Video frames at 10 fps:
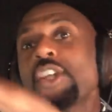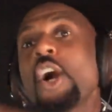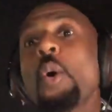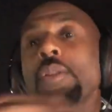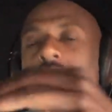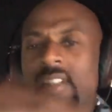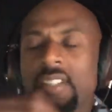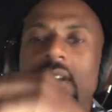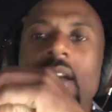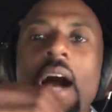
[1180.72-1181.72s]
You know,
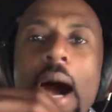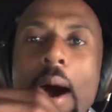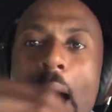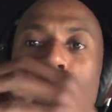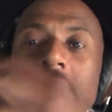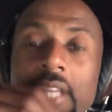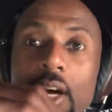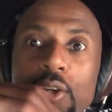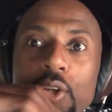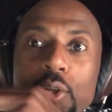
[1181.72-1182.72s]
look, I- I'm going
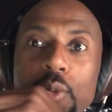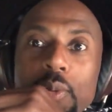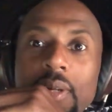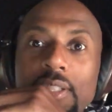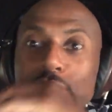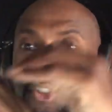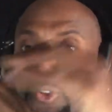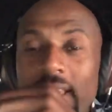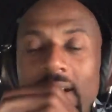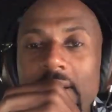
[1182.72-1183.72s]
to tell you
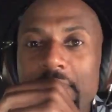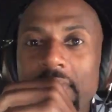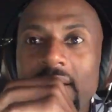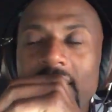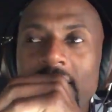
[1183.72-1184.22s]
straight up